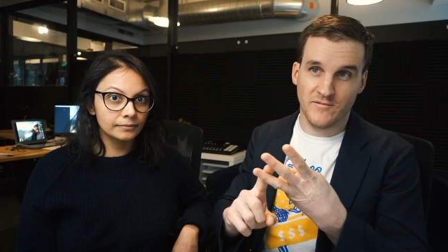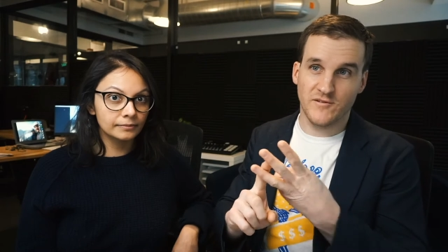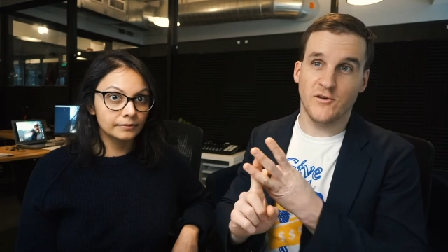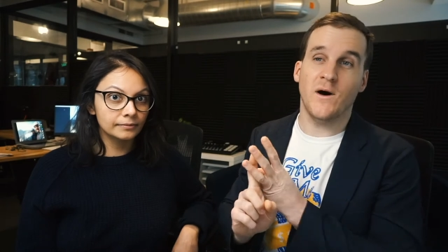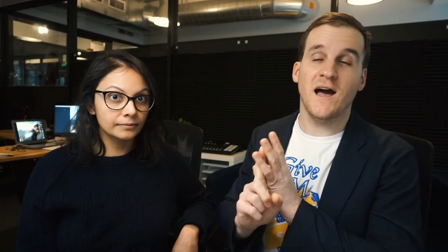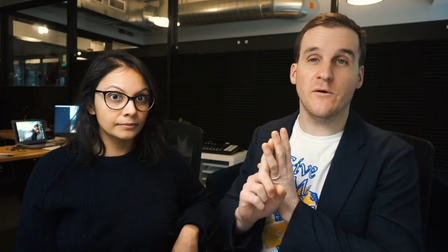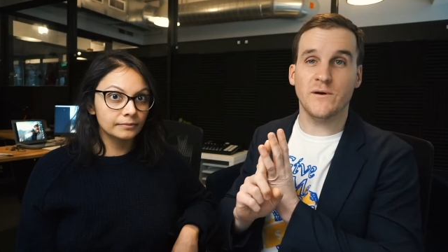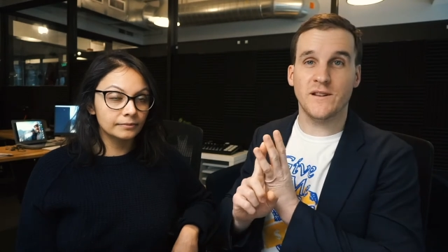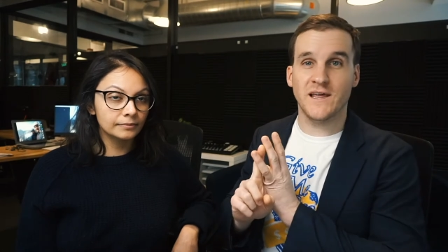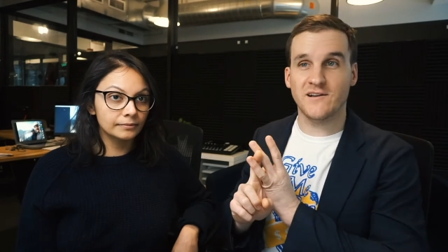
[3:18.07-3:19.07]
Speaker 1: So I
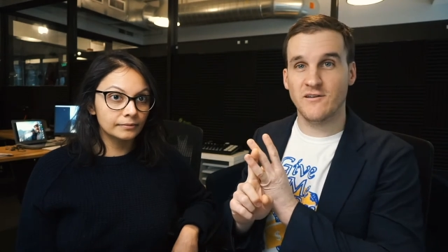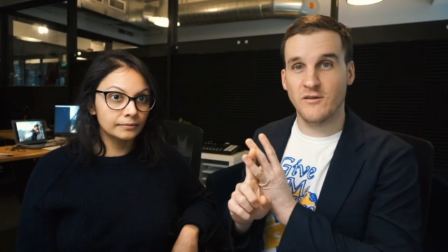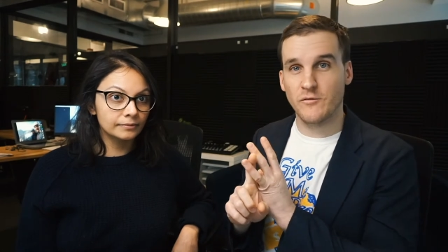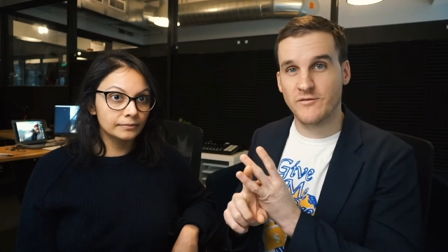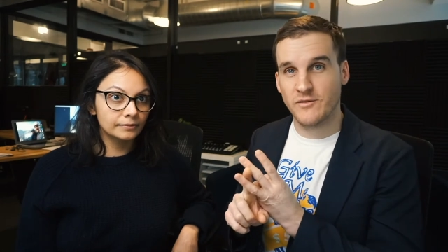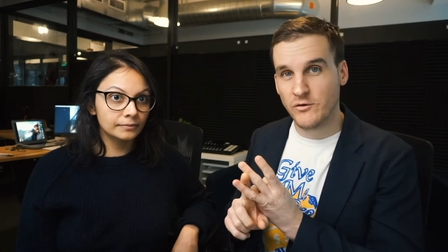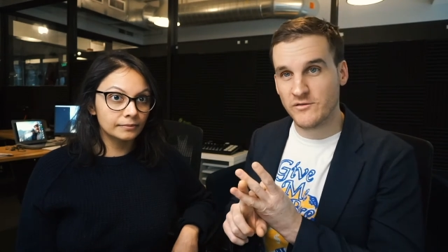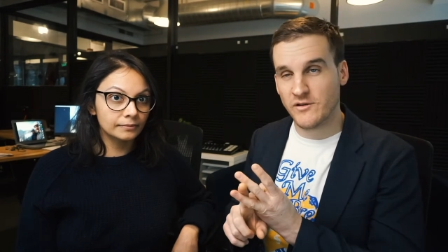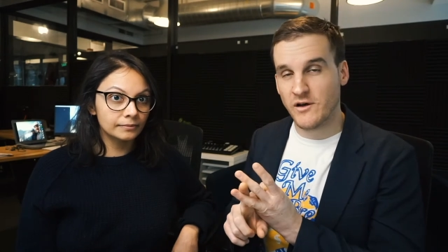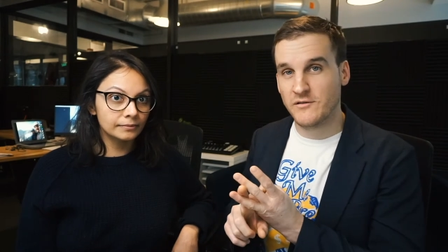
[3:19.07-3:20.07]
would like to use
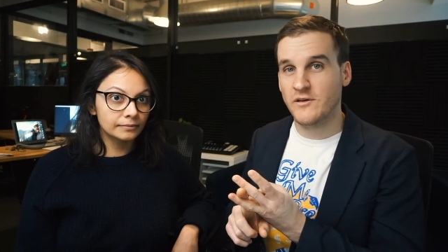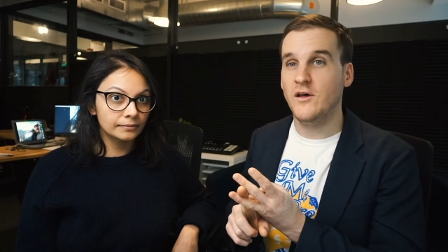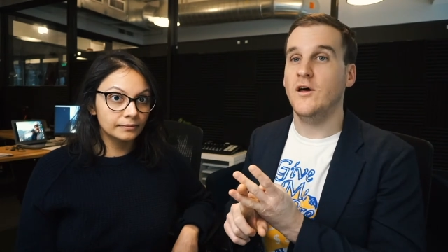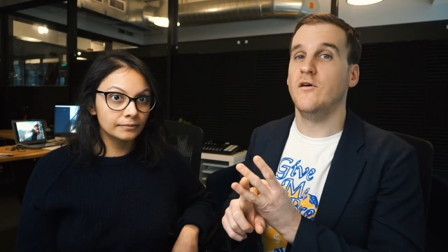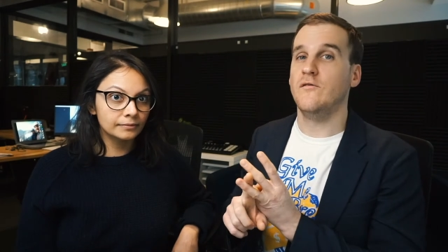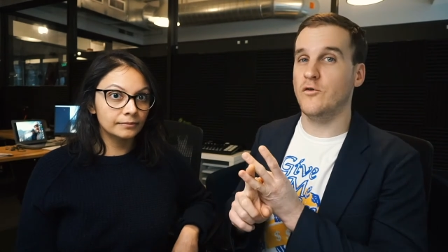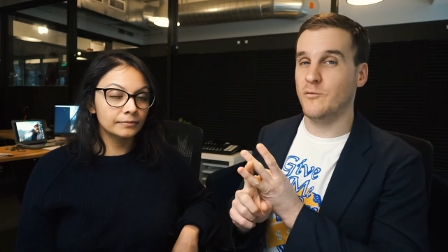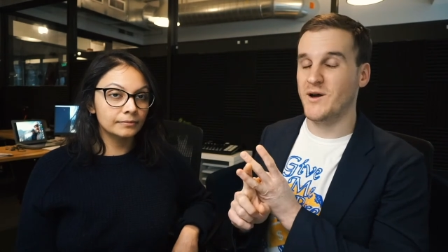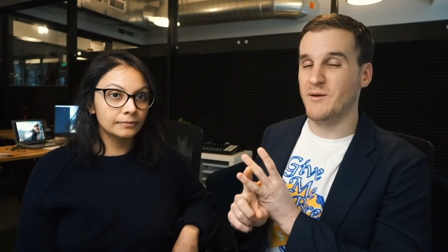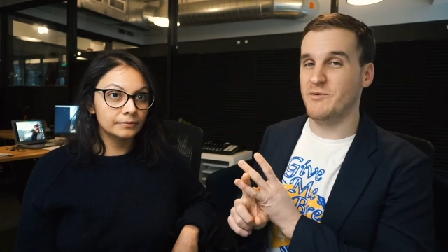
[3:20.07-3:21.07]
those laws for
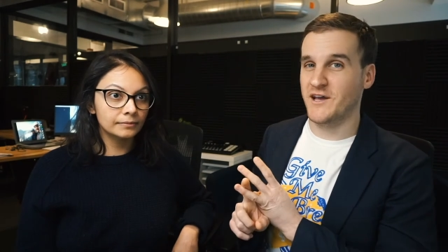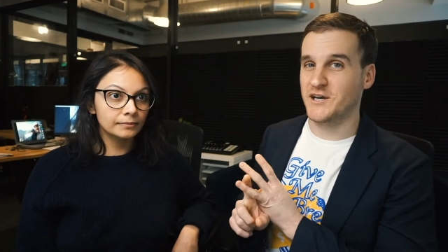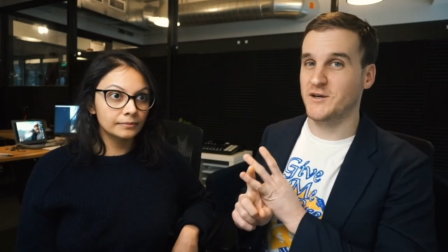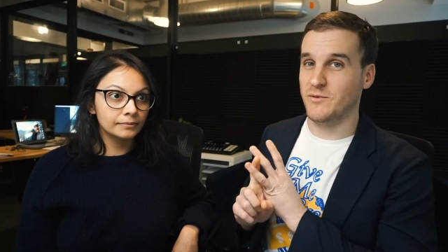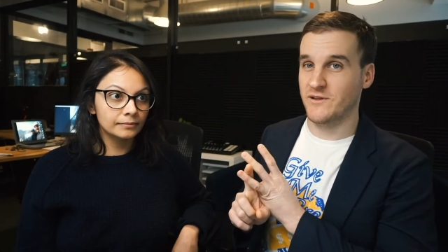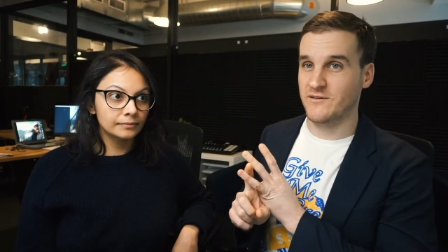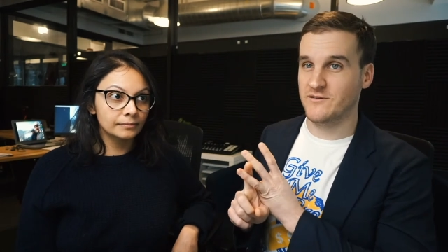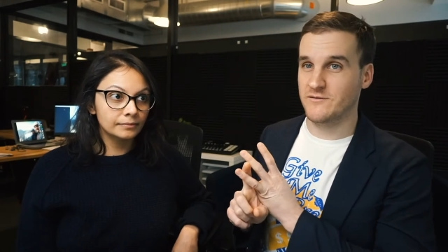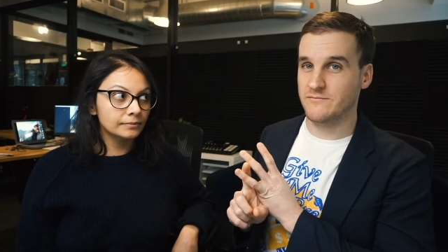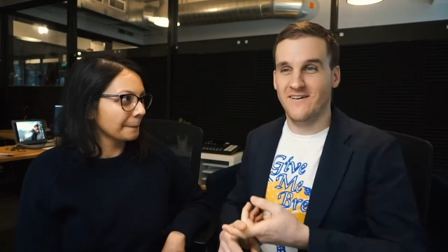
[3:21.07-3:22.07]
my protection, please.